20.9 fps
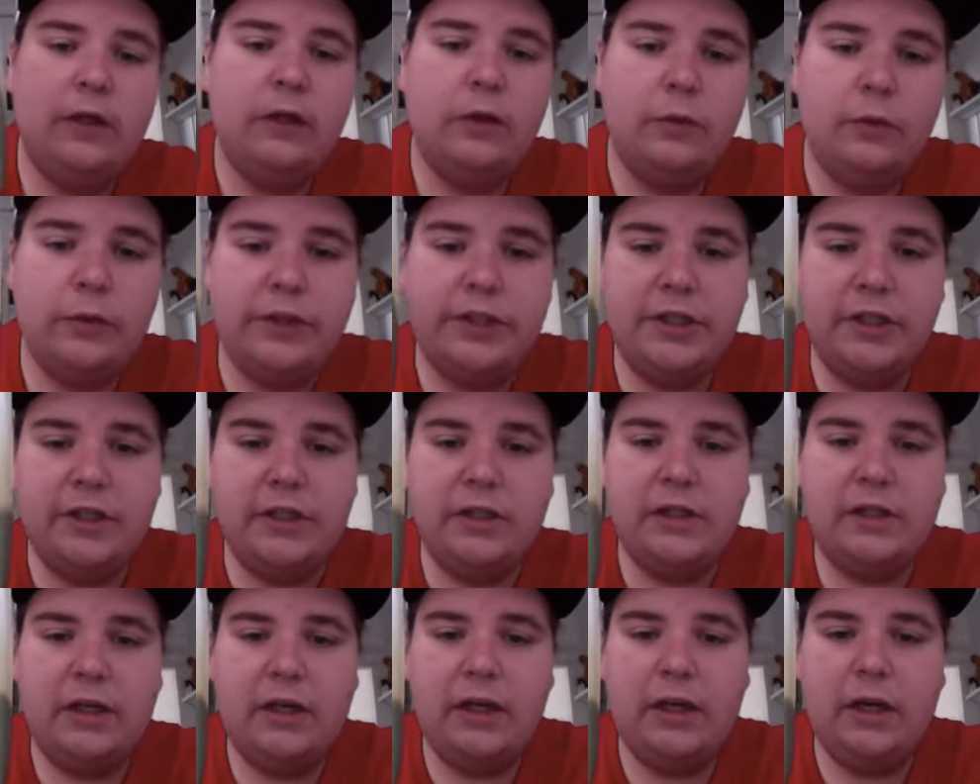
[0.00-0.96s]
which
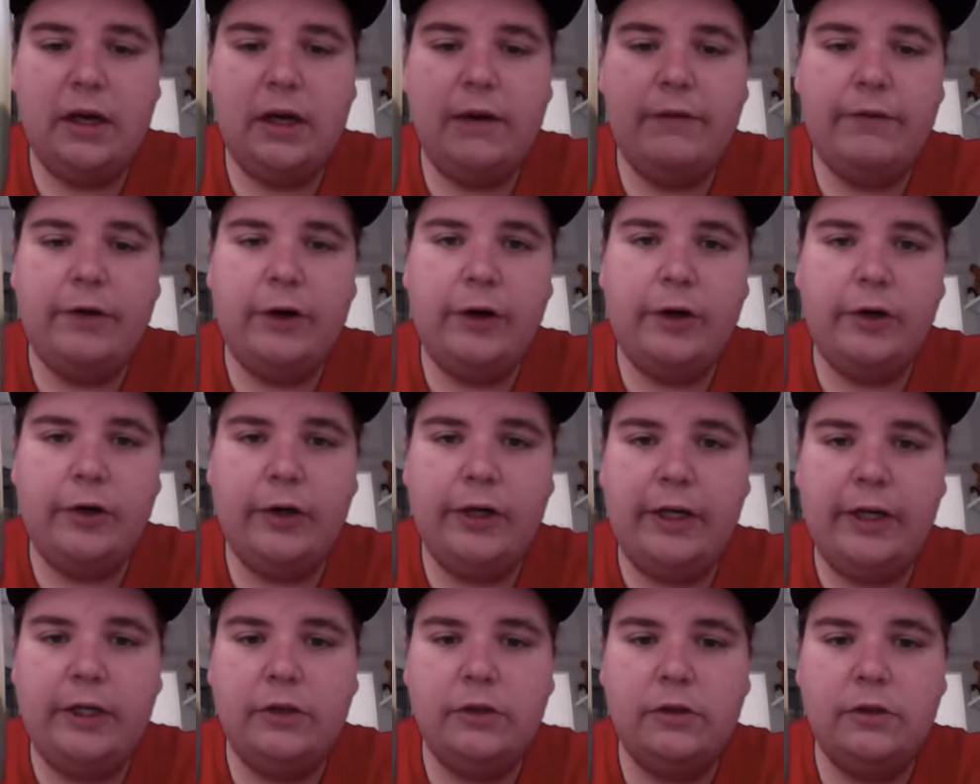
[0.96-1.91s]
is the uh, very
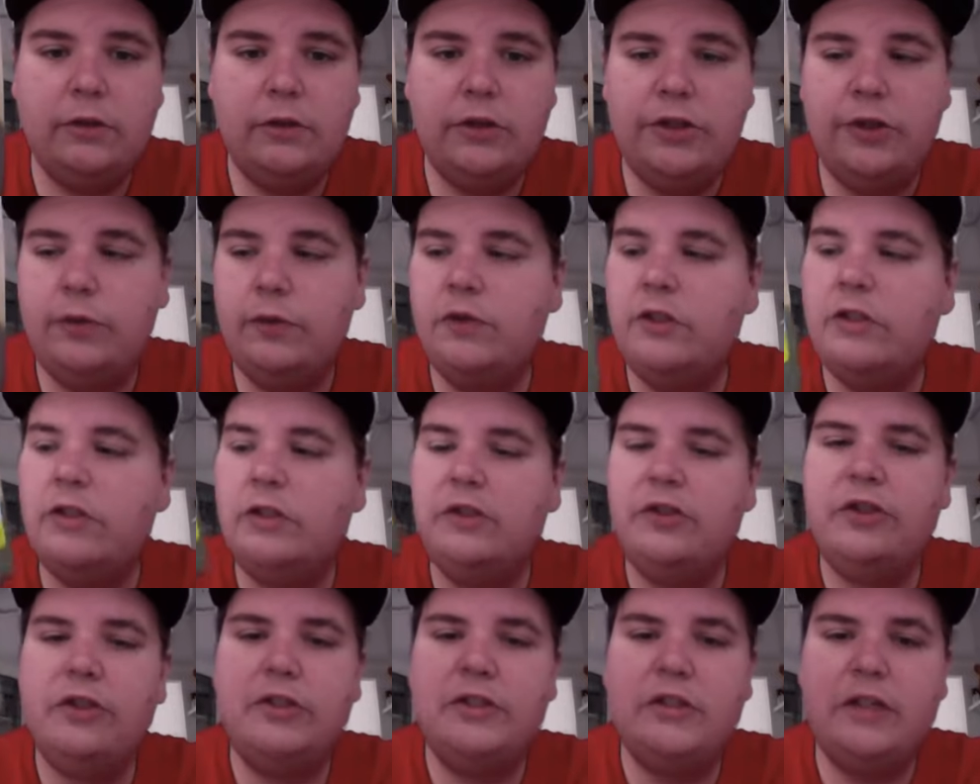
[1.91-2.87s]
green juice,
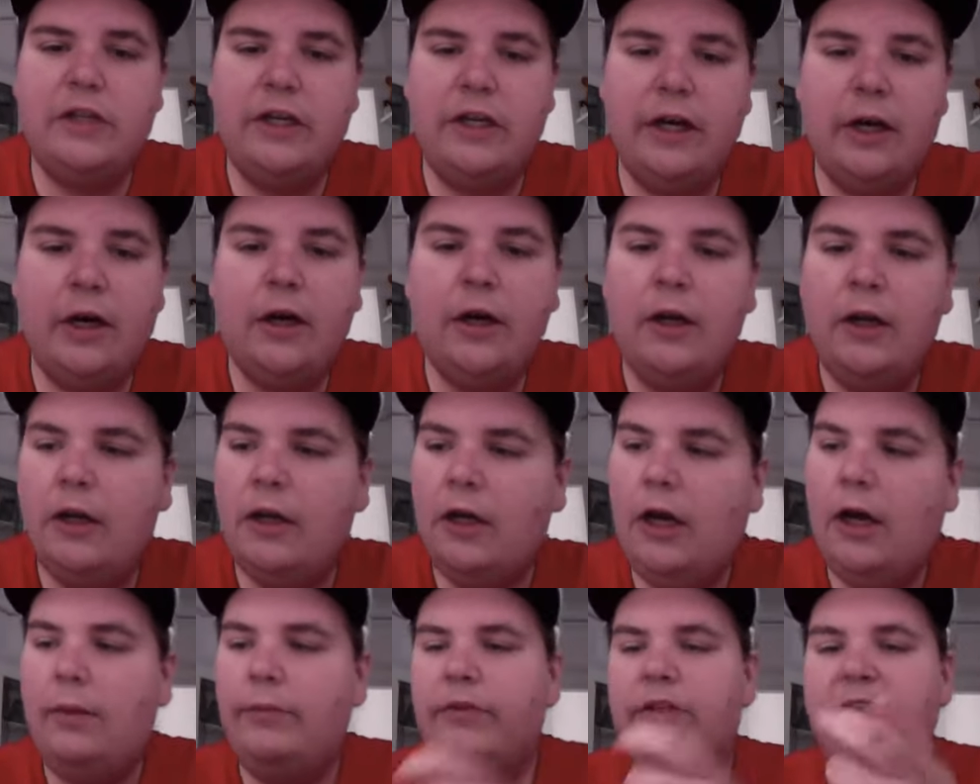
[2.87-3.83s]
as you can see here.
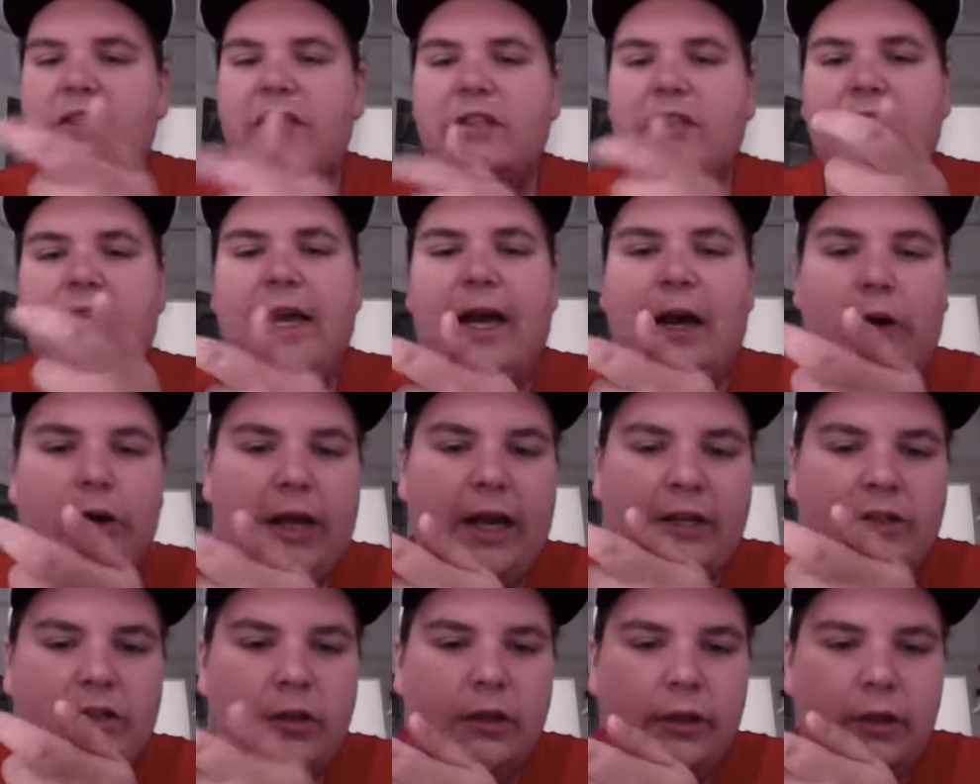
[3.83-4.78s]
Um, this isn't how it
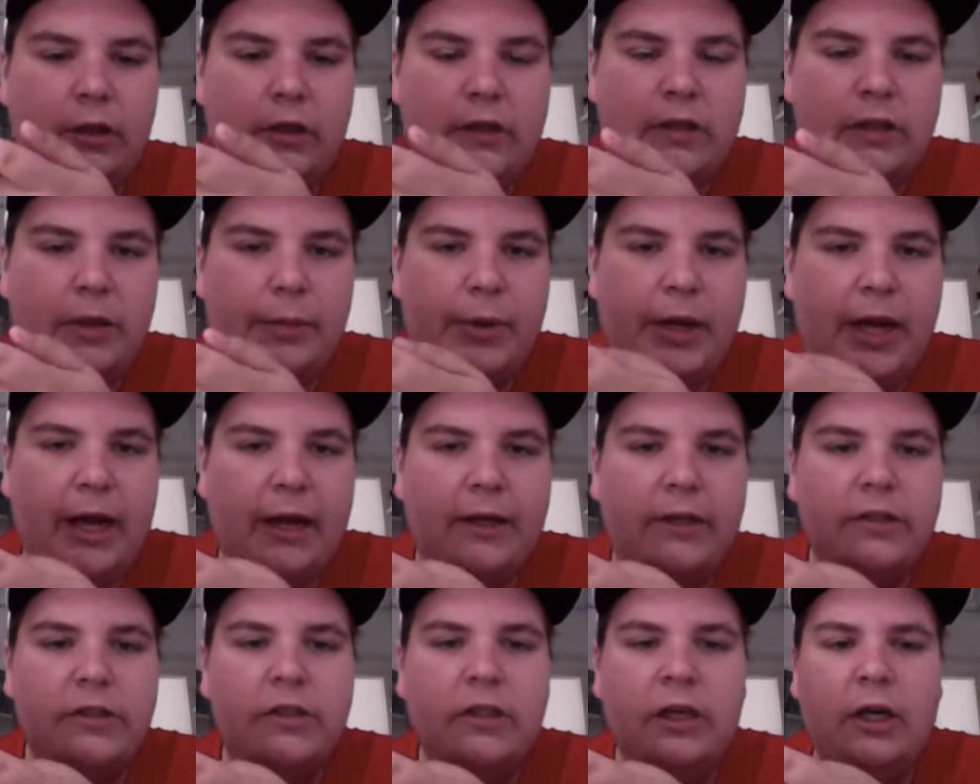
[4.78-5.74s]
actually looks in the
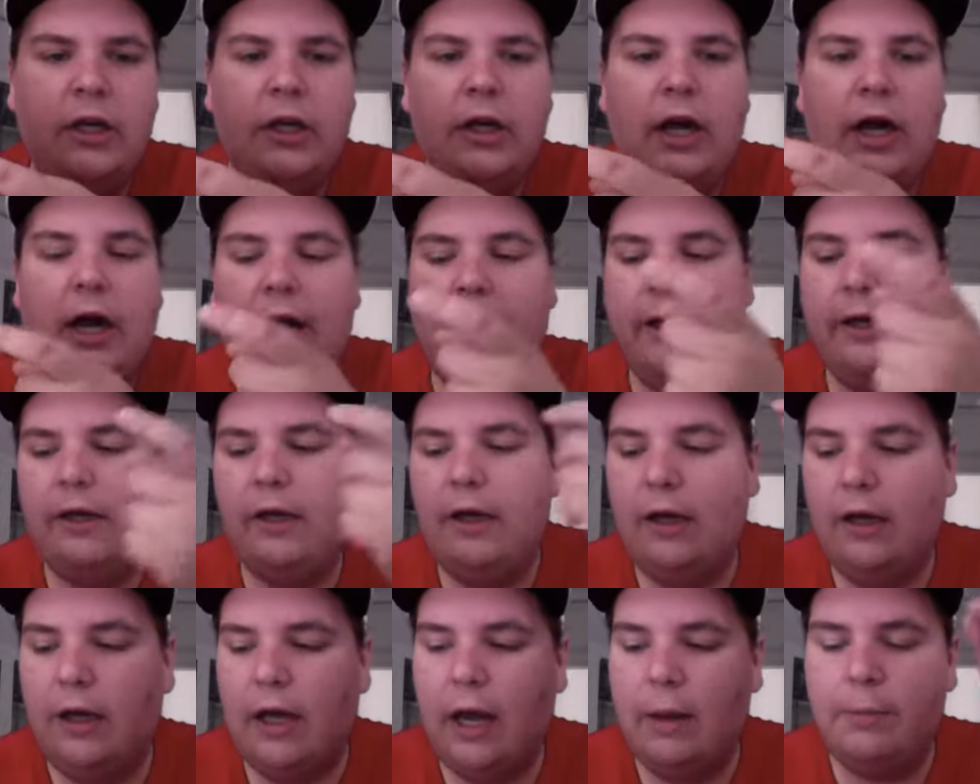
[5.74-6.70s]
package. I
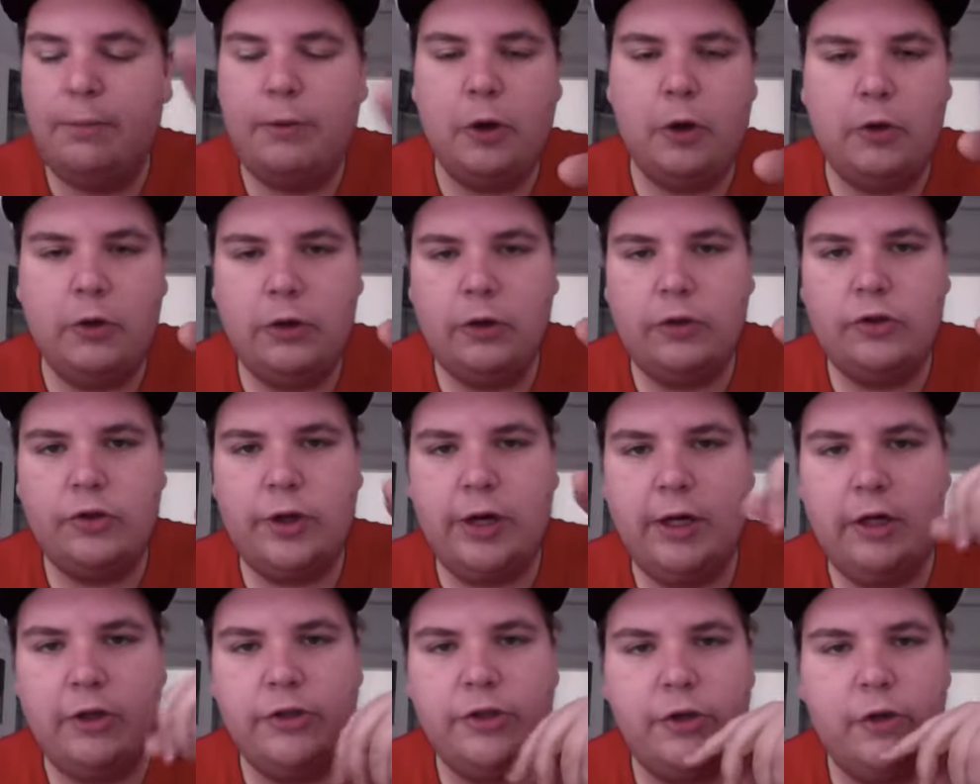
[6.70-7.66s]
uh, I go to
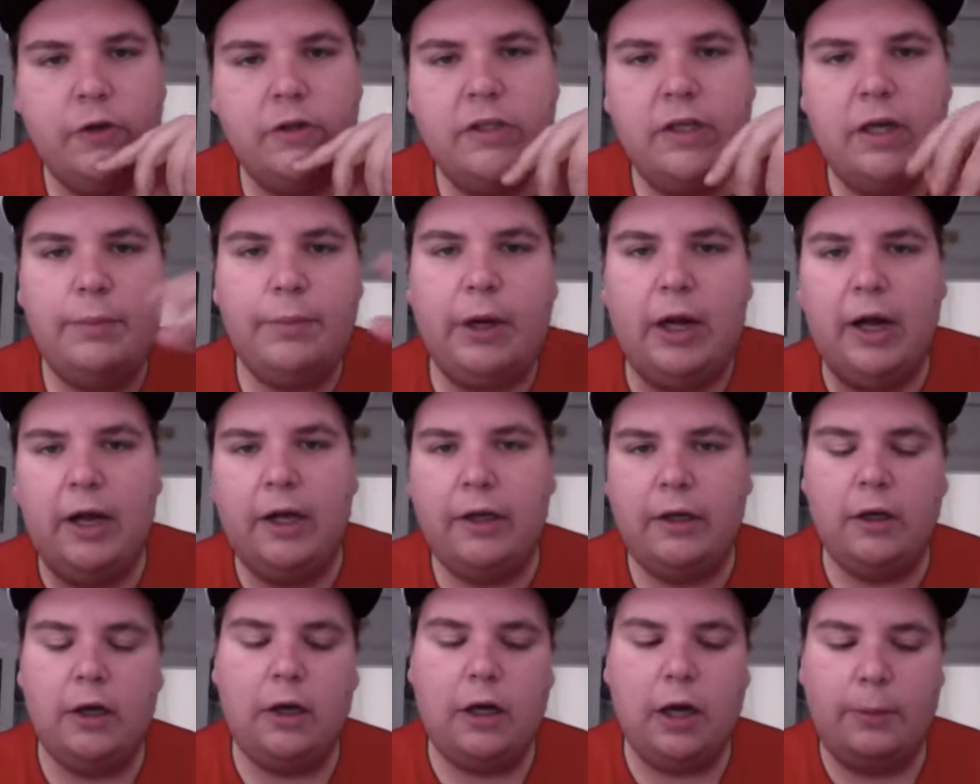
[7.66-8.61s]
Trader Joe's and I
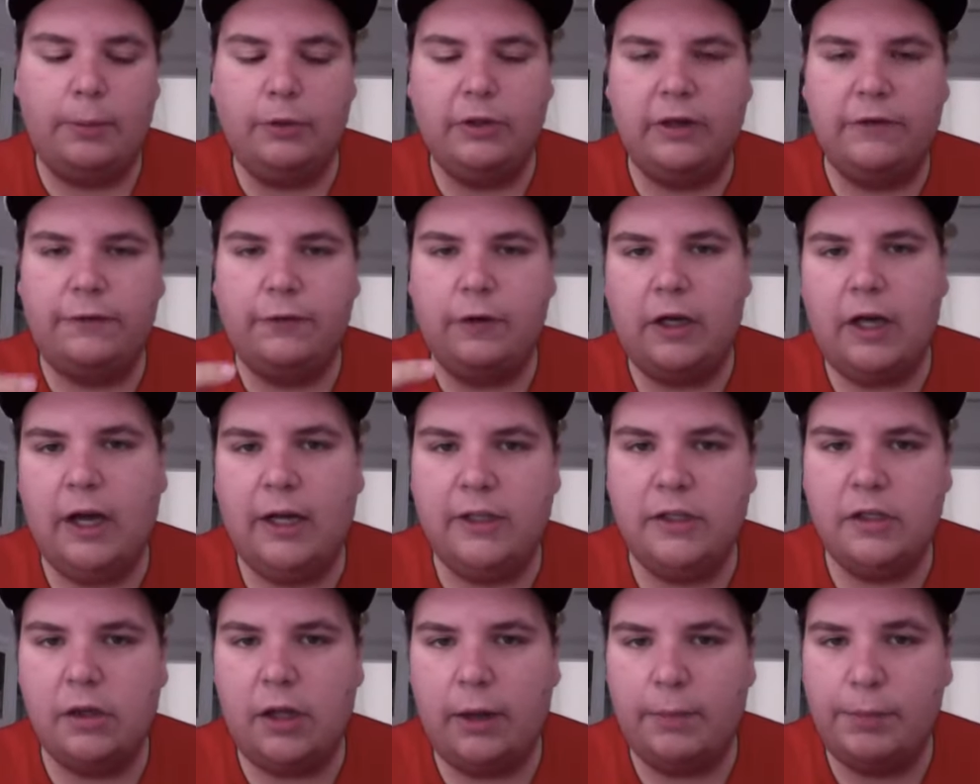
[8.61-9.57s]
buy a couple different
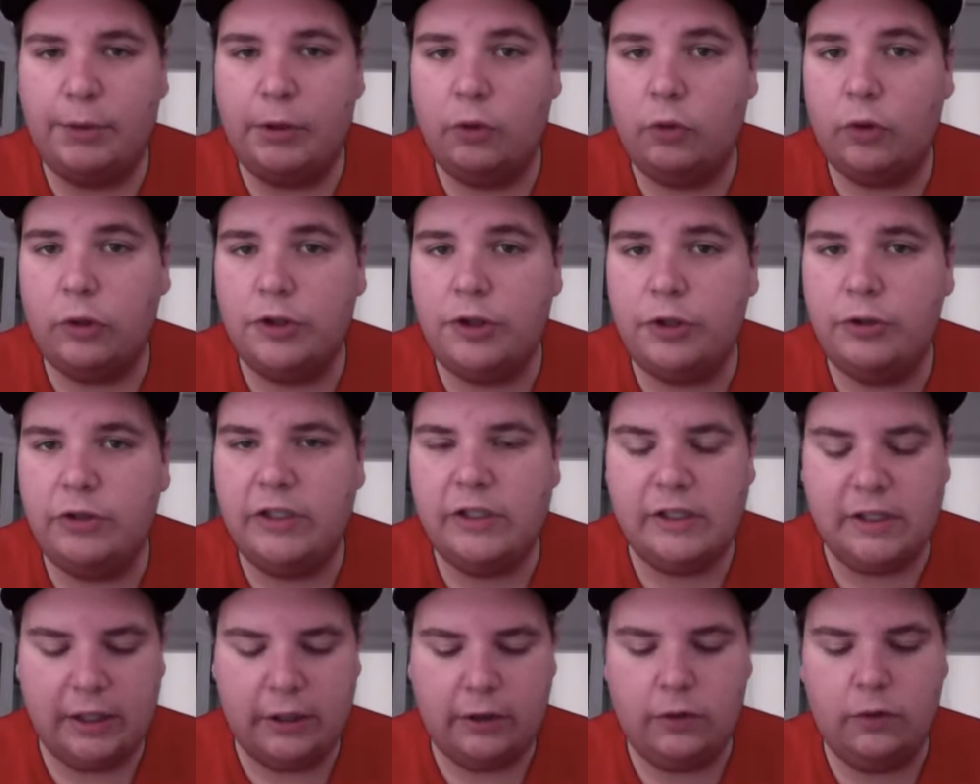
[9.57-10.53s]
kinds of like pure
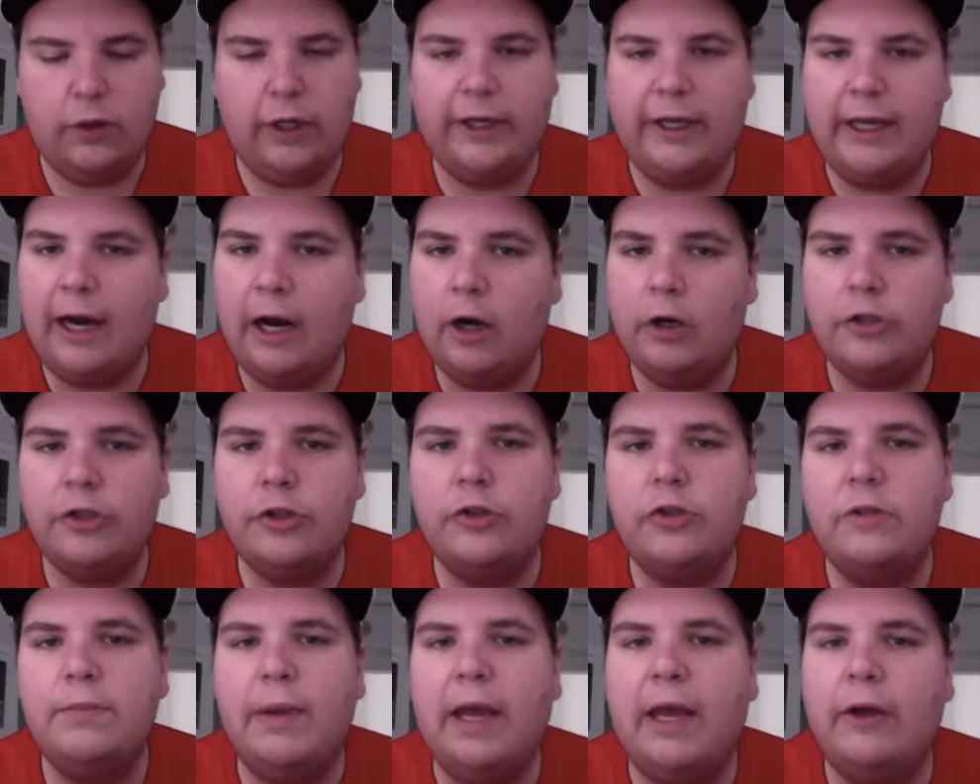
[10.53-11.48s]
juices. They do like carrot
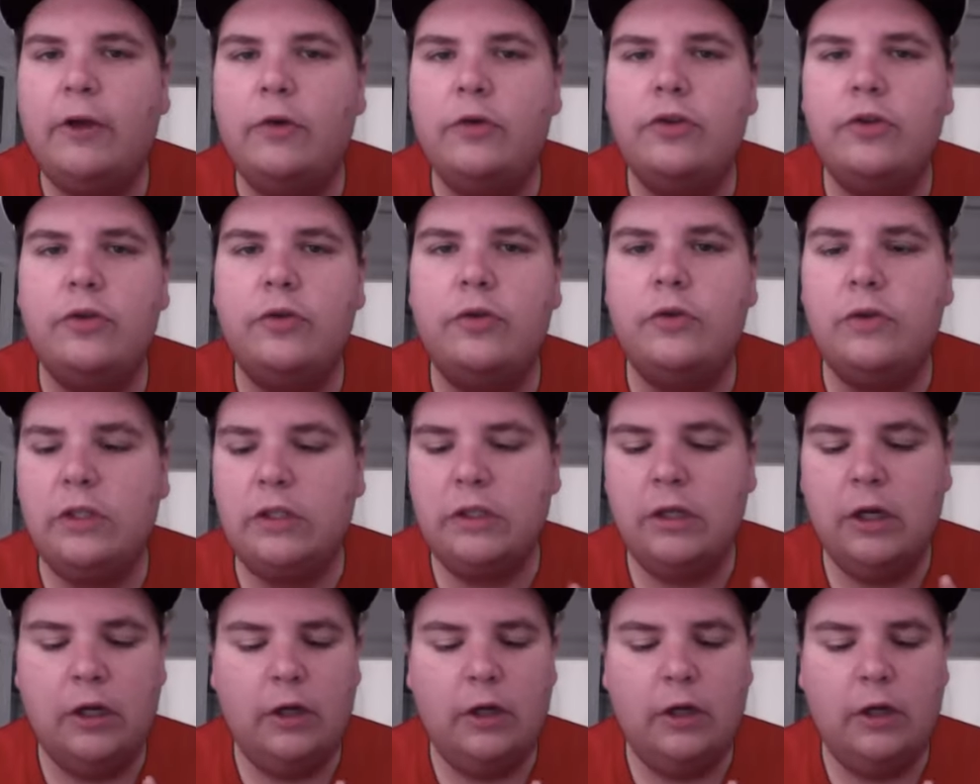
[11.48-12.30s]
juice, mango juice,